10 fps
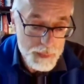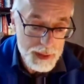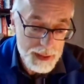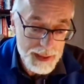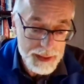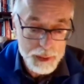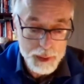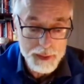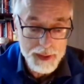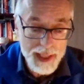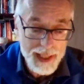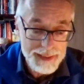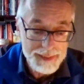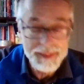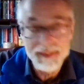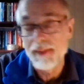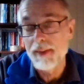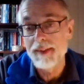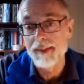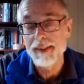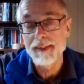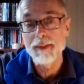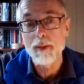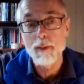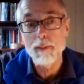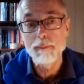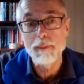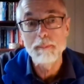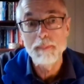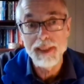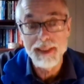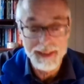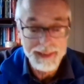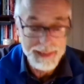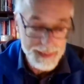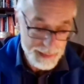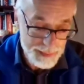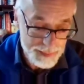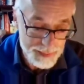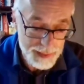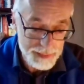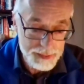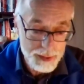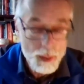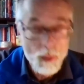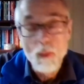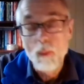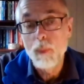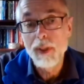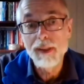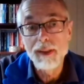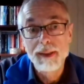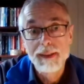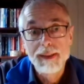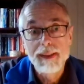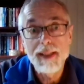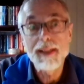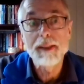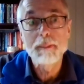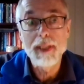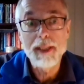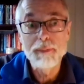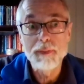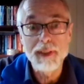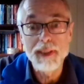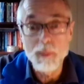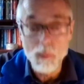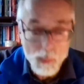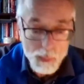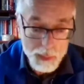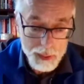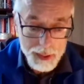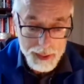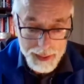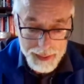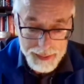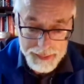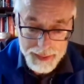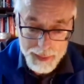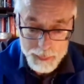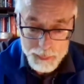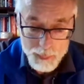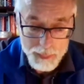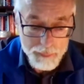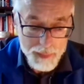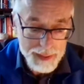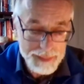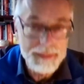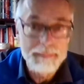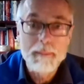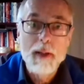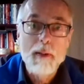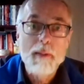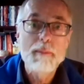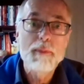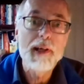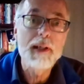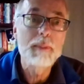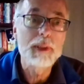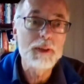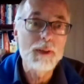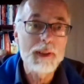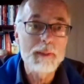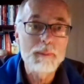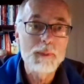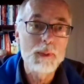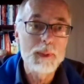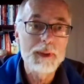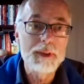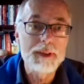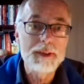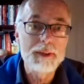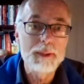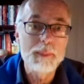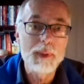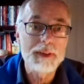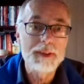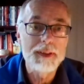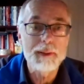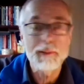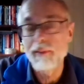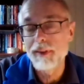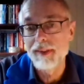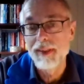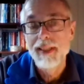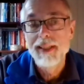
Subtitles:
the collation and synthesis of big data sets. Well, I am left in awe at all of that. Very much looking forward to what Chris